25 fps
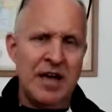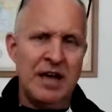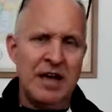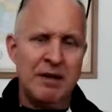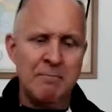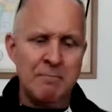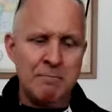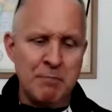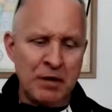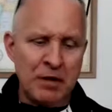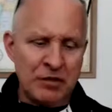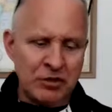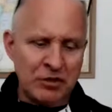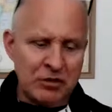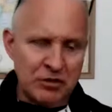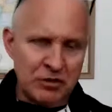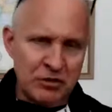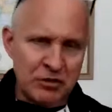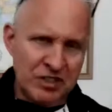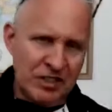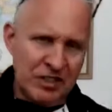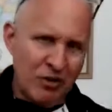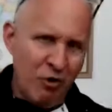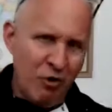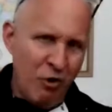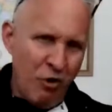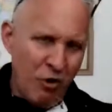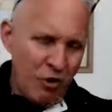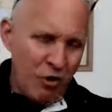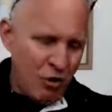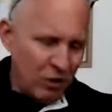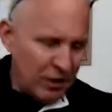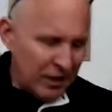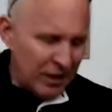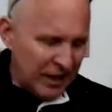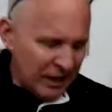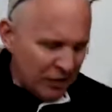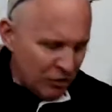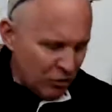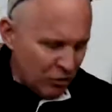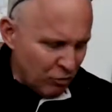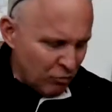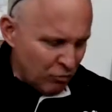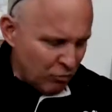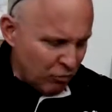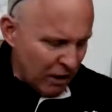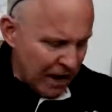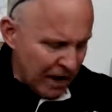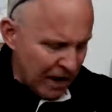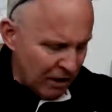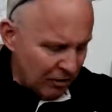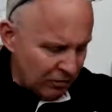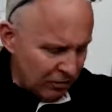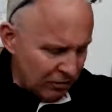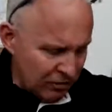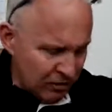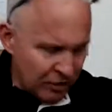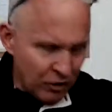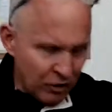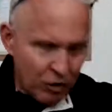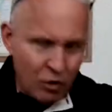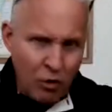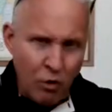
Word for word: and muscles all in and around the